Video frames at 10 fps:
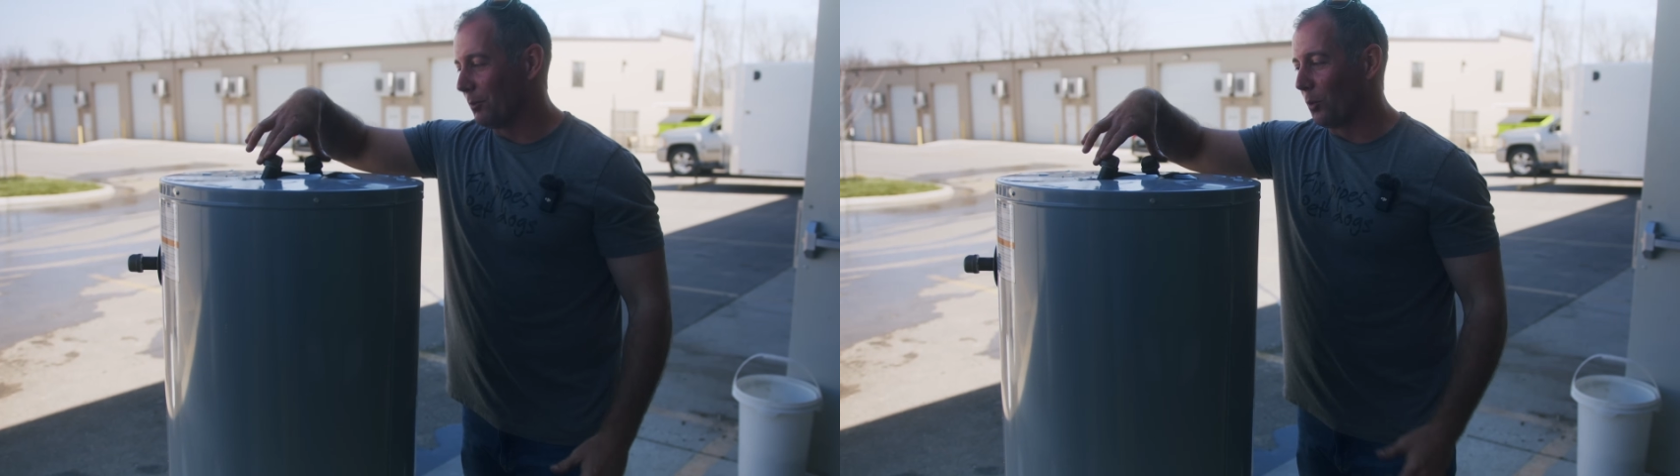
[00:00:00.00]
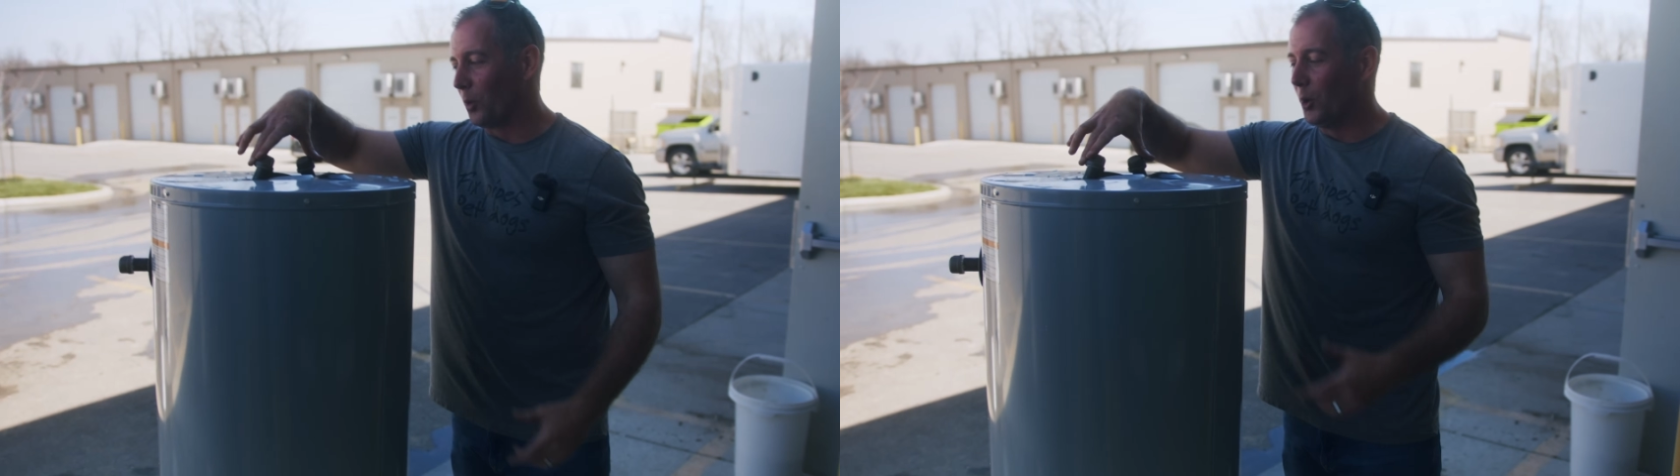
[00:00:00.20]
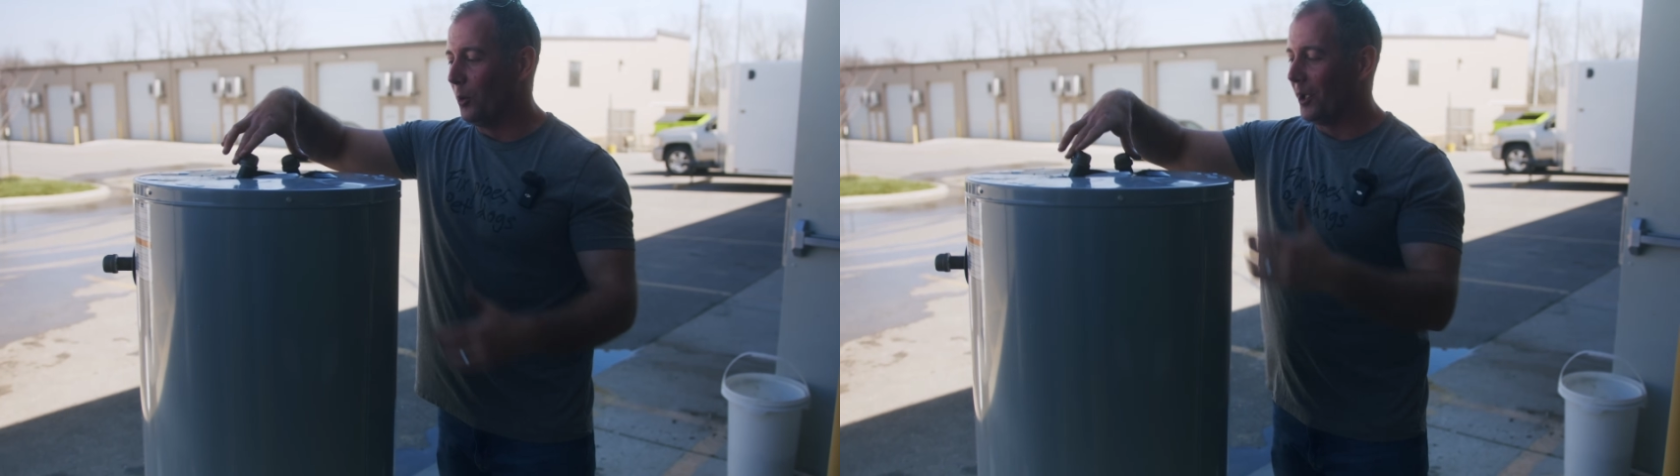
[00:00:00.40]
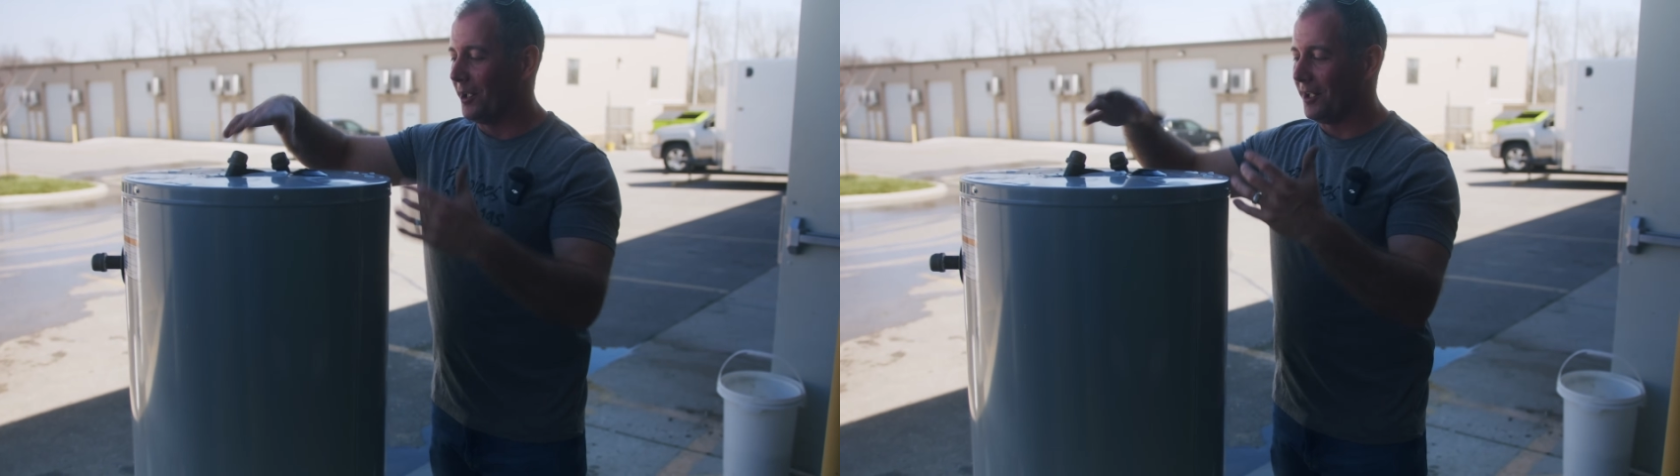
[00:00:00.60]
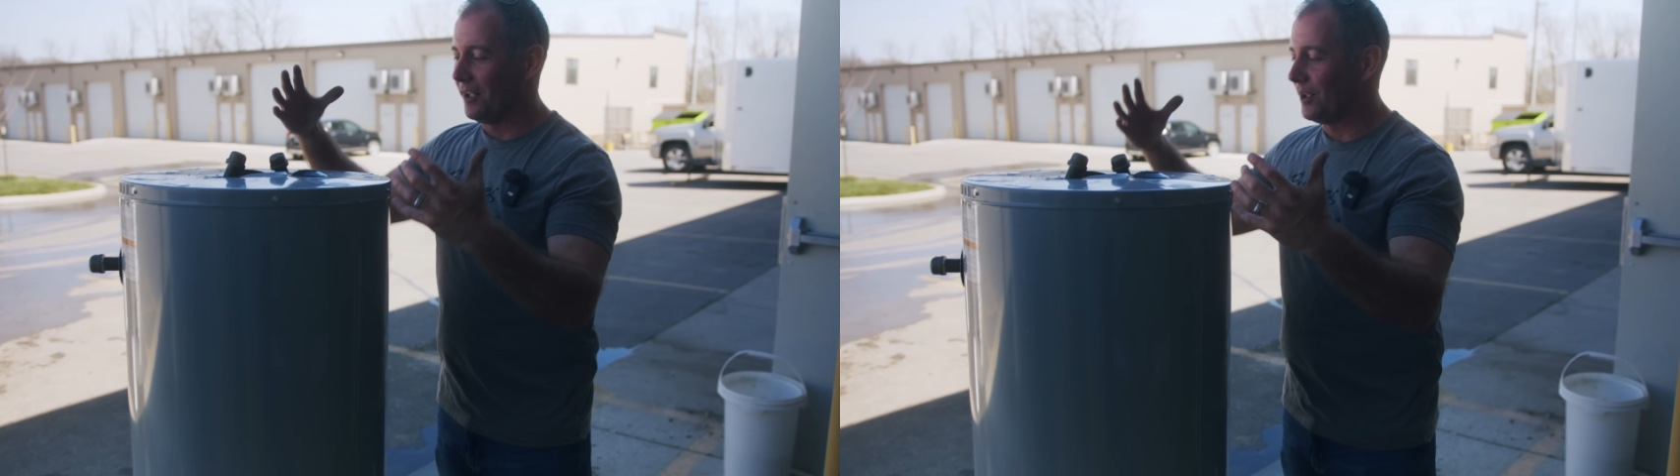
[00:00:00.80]

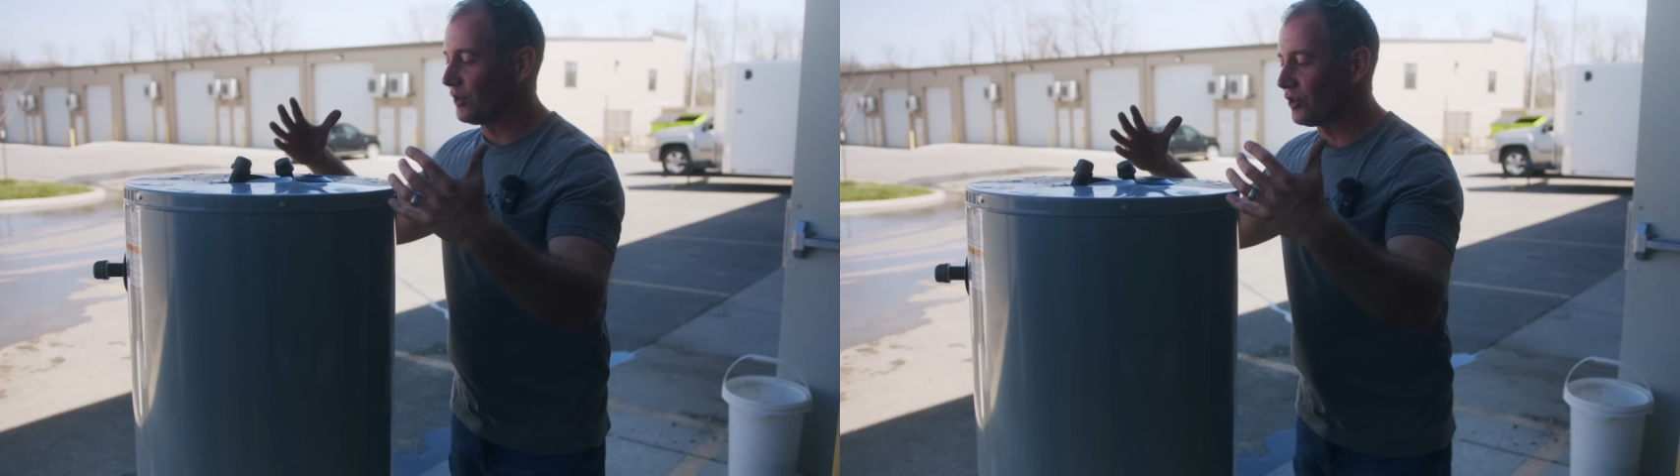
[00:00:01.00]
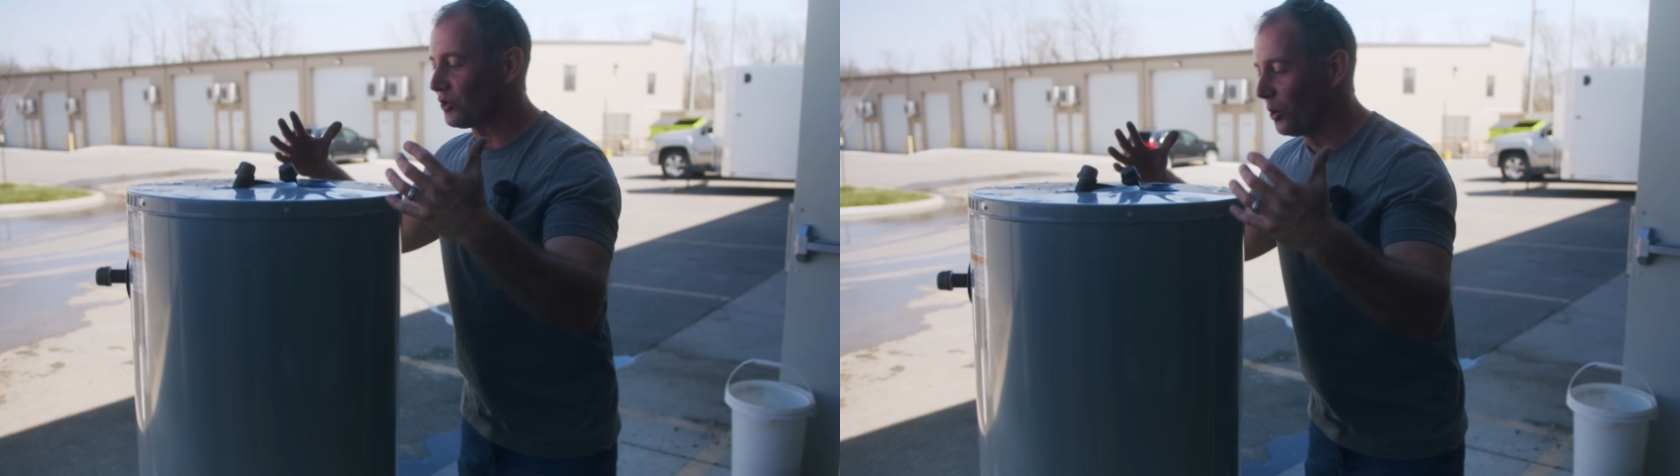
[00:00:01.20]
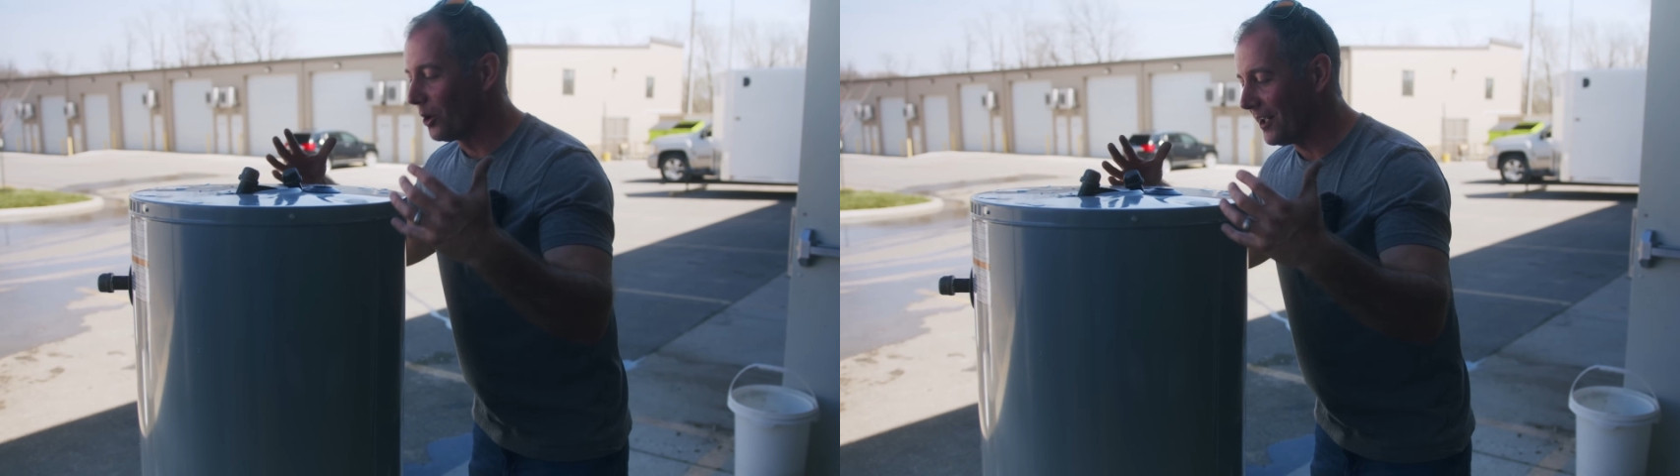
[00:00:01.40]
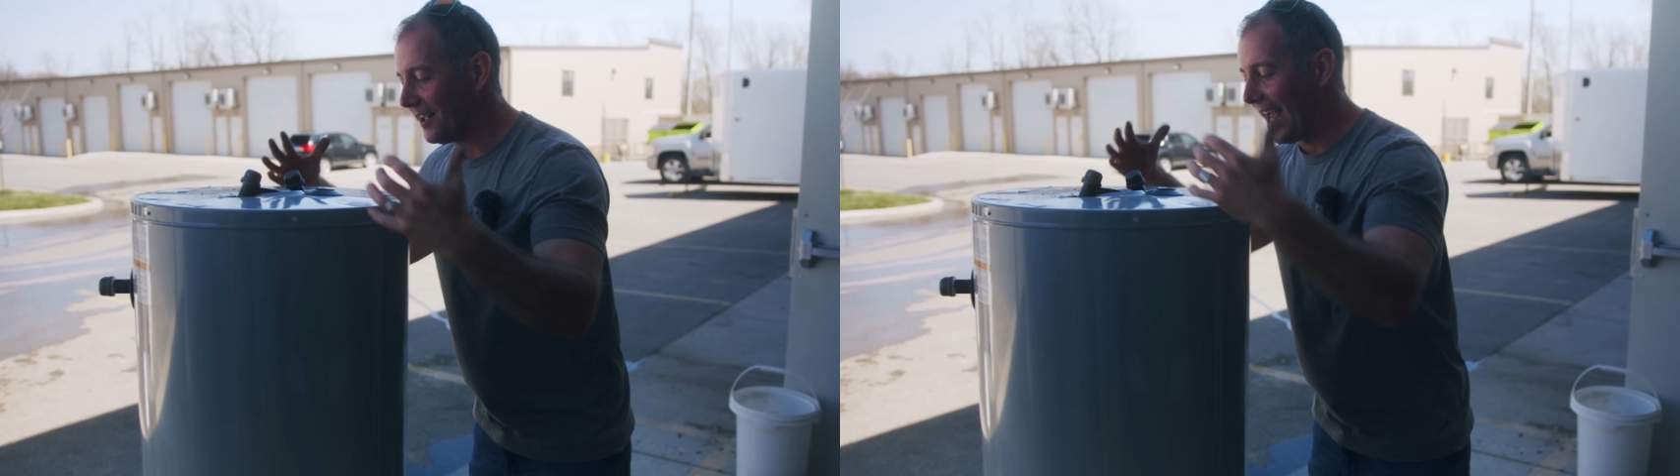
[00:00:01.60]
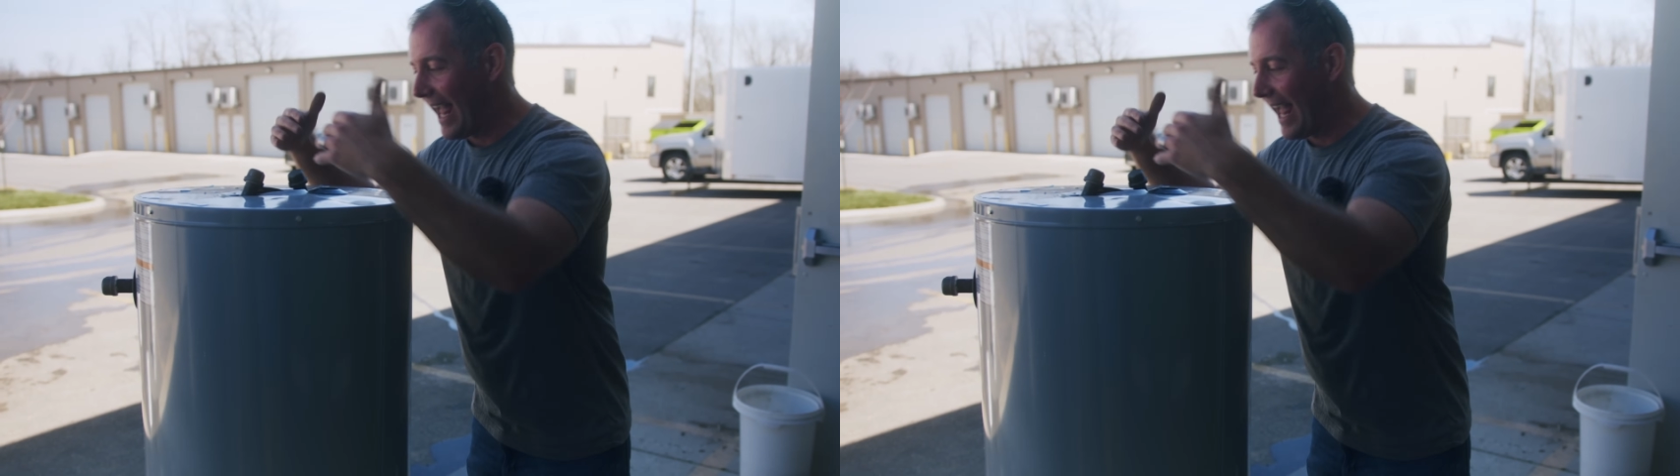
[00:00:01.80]
ruined and distorted